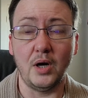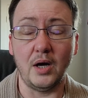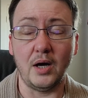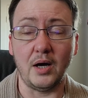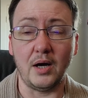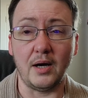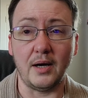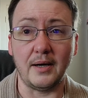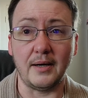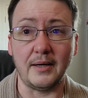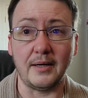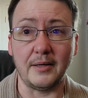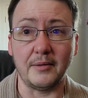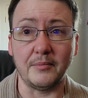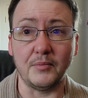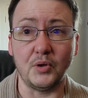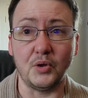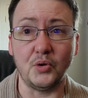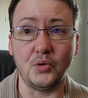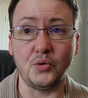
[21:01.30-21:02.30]
um,
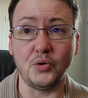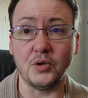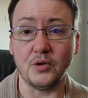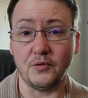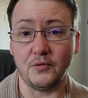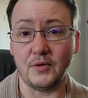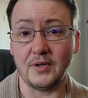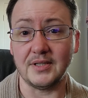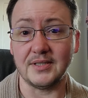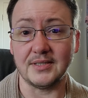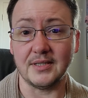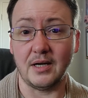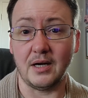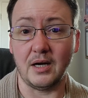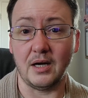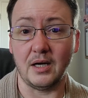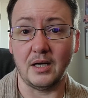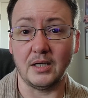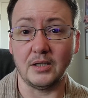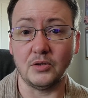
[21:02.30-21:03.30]
who your friends
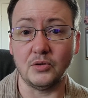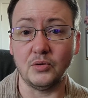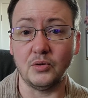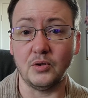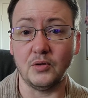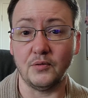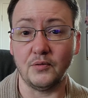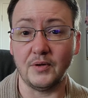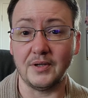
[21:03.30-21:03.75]
are and who your